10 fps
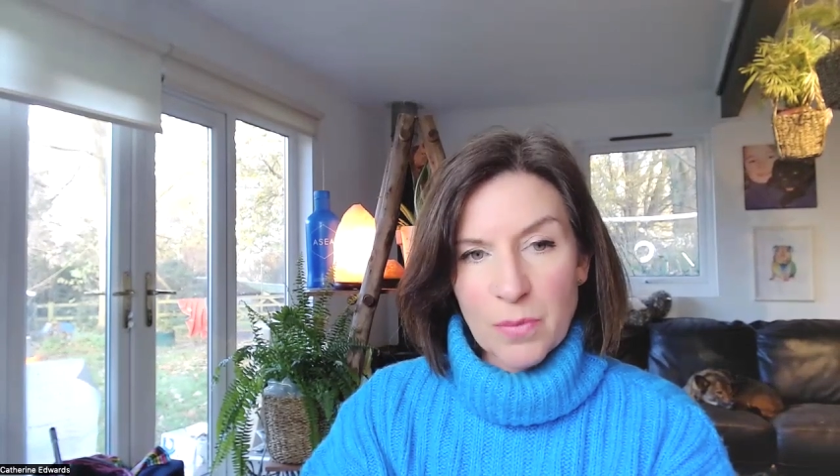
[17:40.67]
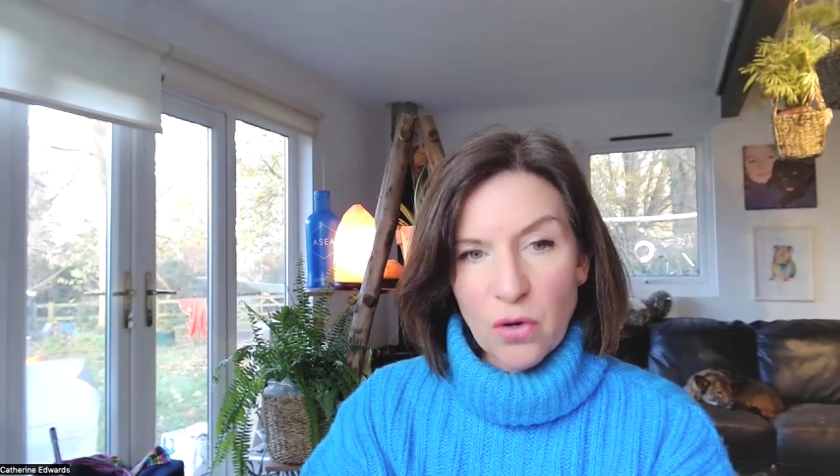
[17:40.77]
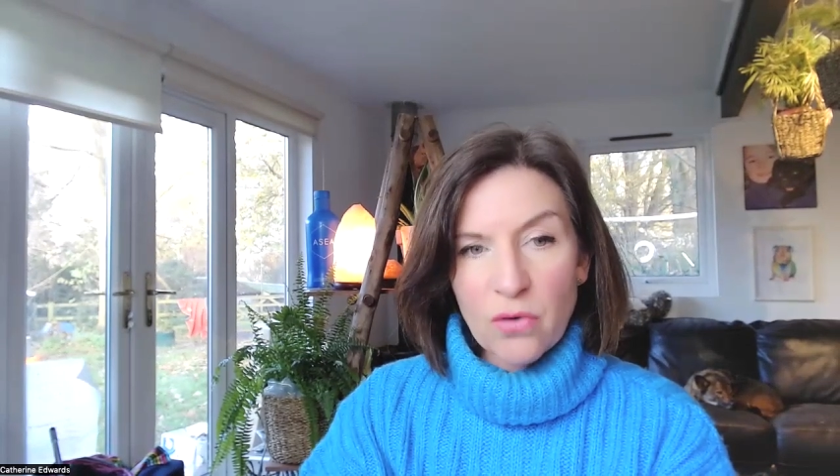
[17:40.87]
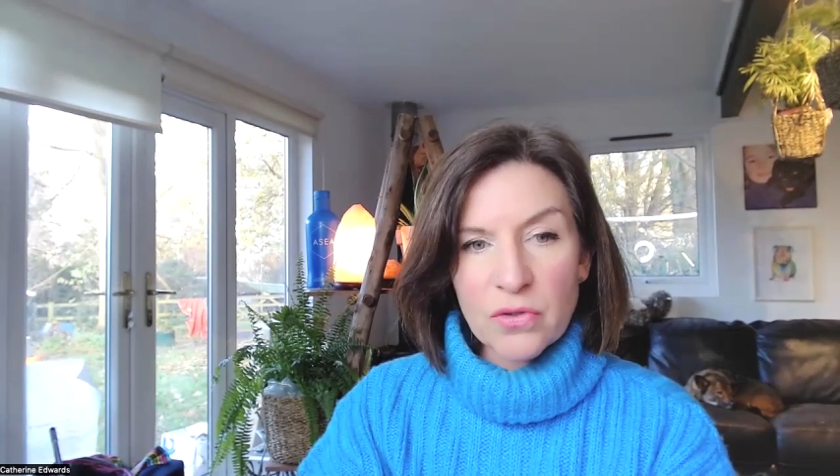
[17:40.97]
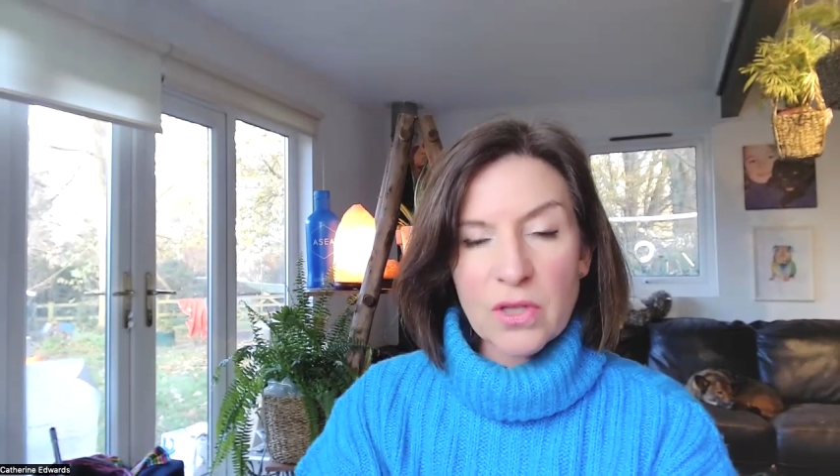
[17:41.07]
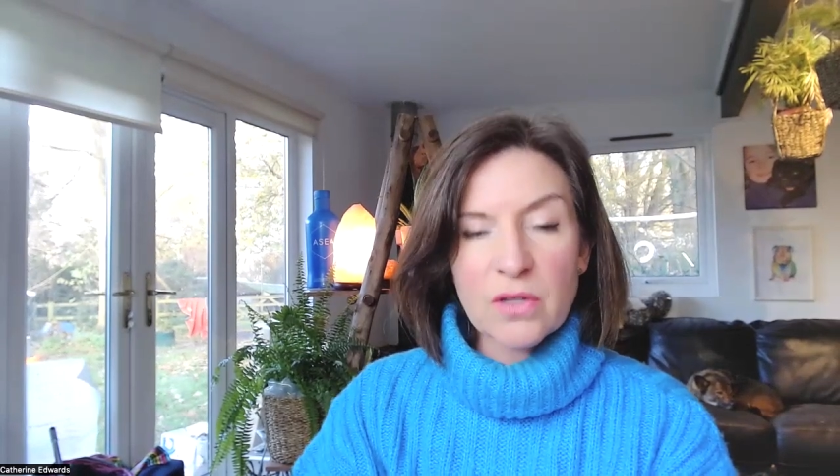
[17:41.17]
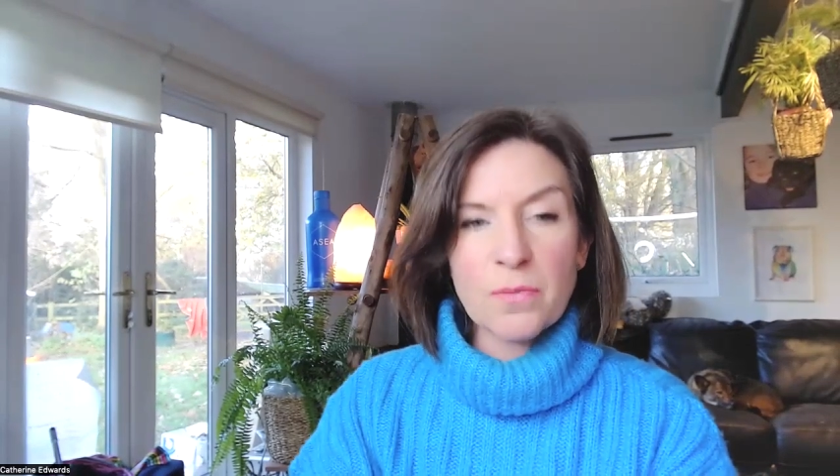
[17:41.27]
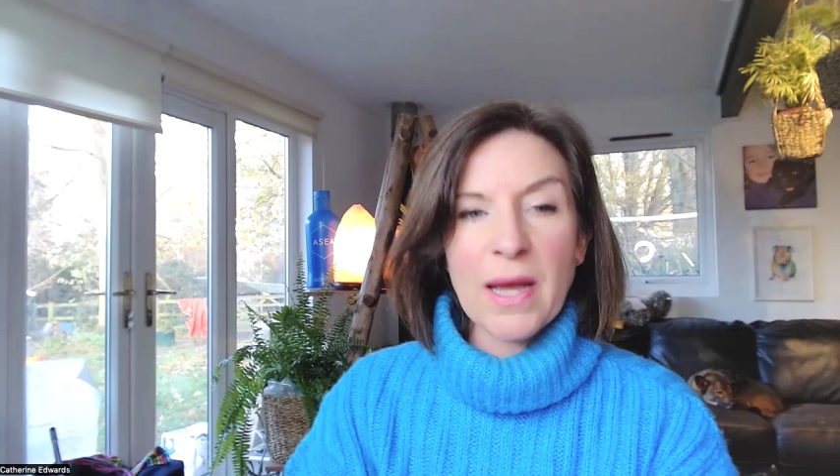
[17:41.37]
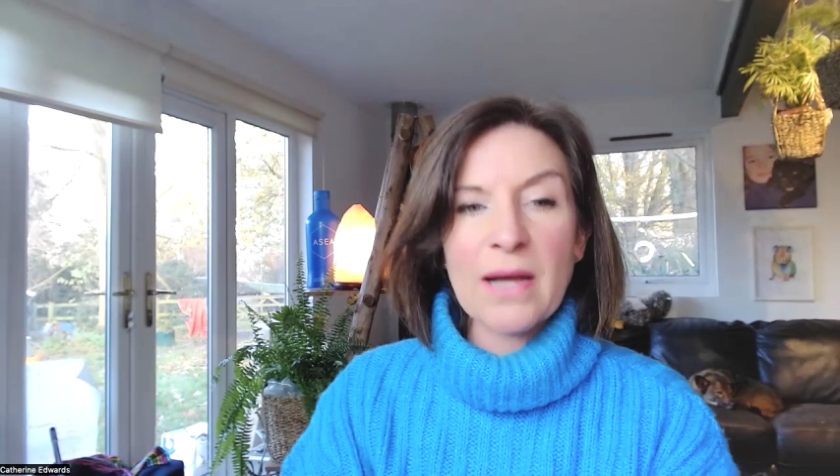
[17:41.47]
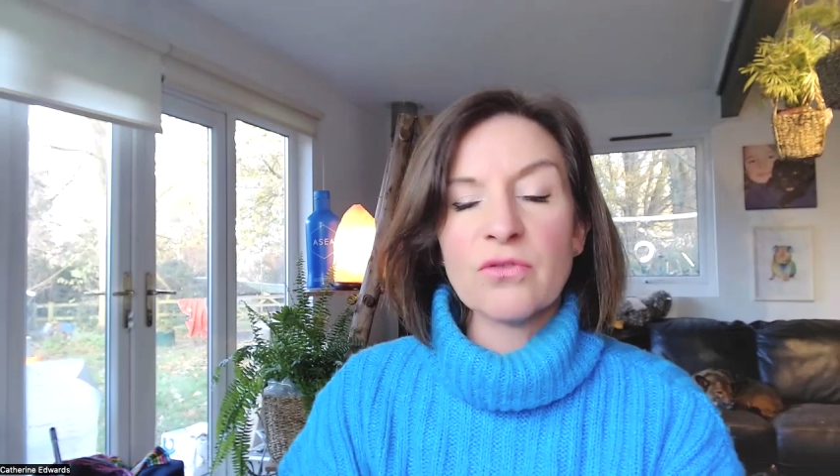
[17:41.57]
but often those
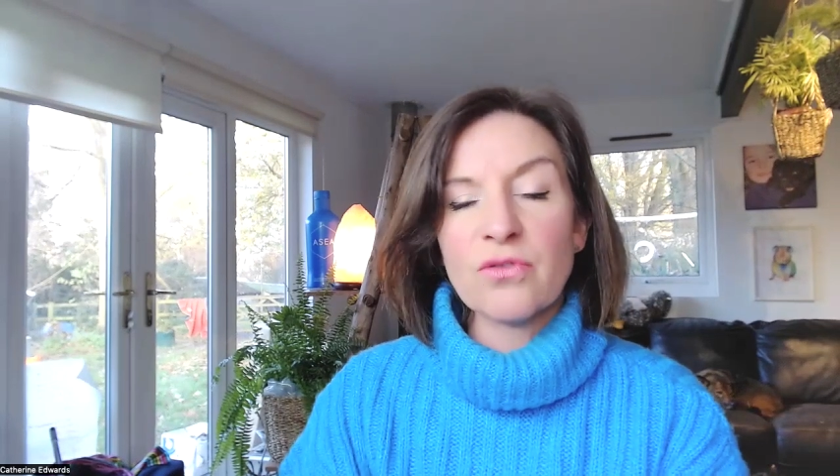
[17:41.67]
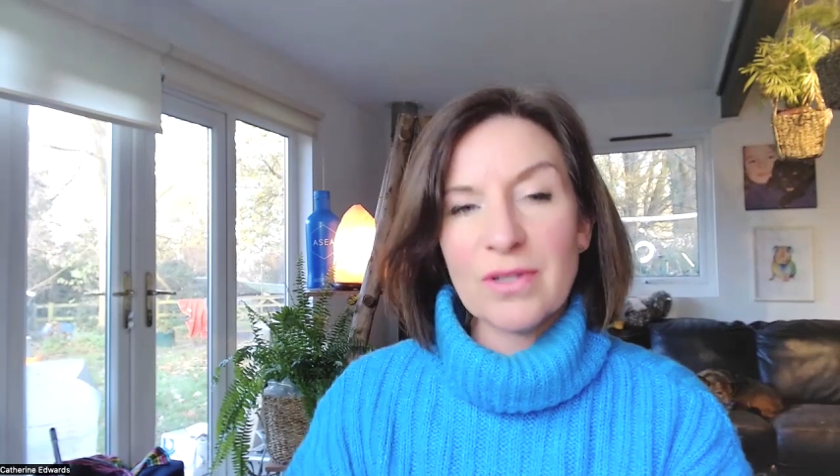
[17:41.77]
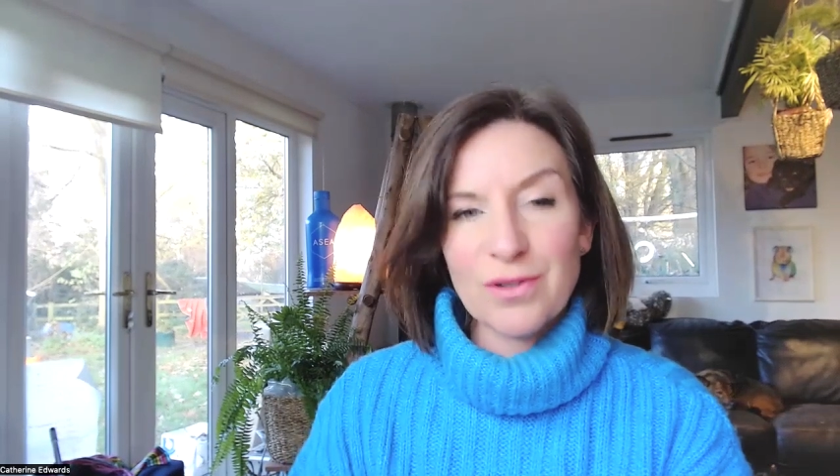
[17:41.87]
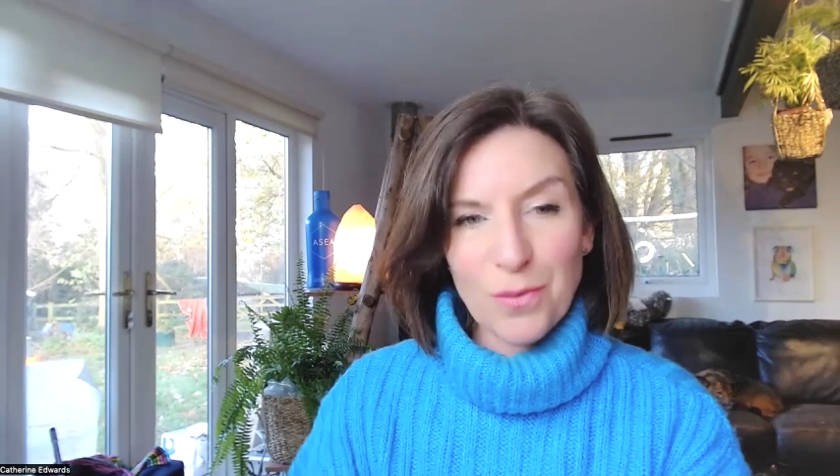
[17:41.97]
boundaries